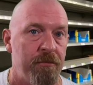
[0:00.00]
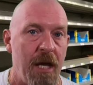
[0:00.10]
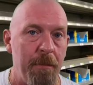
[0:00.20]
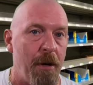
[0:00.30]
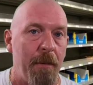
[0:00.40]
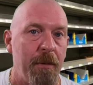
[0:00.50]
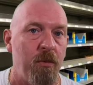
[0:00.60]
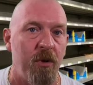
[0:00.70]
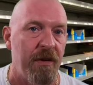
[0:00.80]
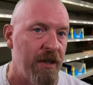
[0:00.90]
They probably
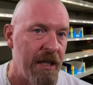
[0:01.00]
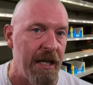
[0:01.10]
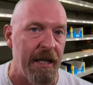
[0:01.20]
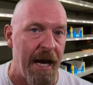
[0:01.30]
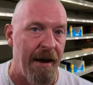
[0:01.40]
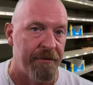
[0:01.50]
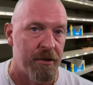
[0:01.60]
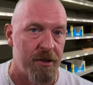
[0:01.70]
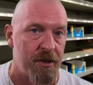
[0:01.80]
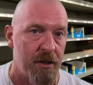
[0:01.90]
won't even eat half
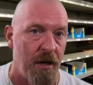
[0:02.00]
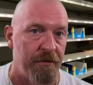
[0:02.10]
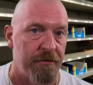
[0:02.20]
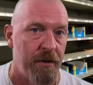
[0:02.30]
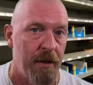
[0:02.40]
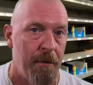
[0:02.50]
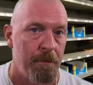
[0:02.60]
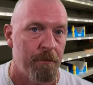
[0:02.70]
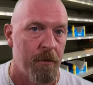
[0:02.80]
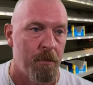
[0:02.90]
this stuff.
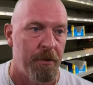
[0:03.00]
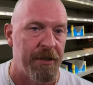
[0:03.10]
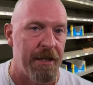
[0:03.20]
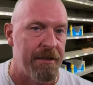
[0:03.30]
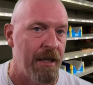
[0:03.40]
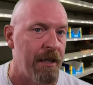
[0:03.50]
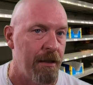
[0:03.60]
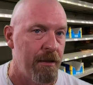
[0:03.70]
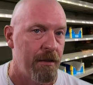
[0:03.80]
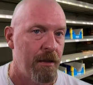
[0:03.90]
But they did
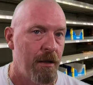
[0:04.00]
it